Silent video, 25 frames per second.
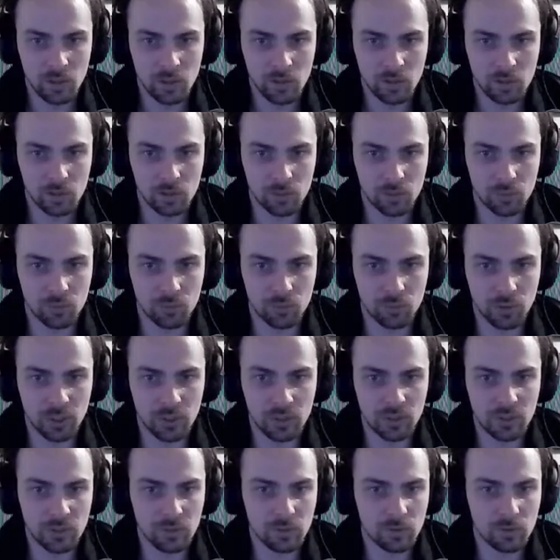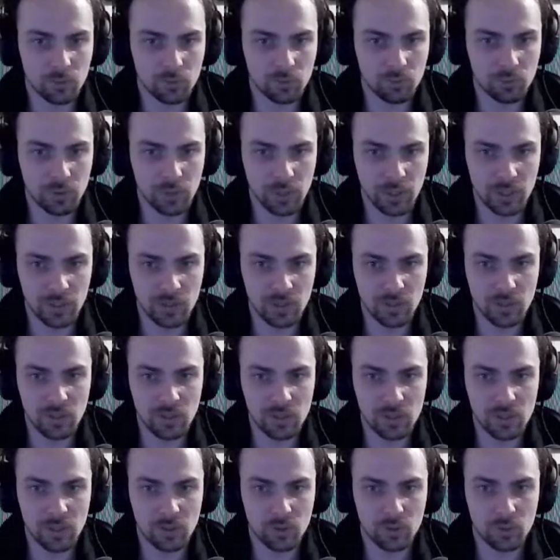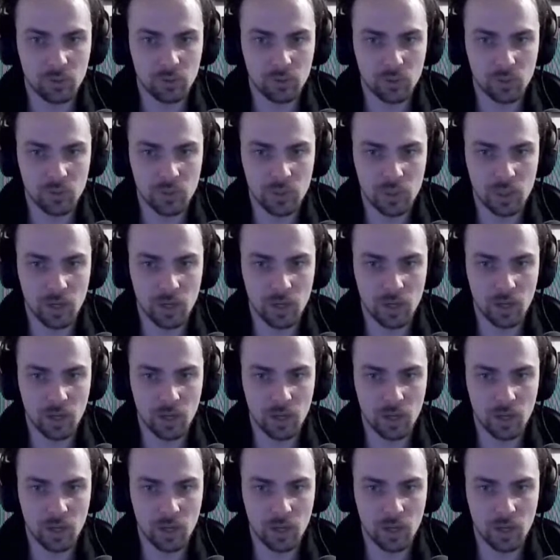the reality is that those who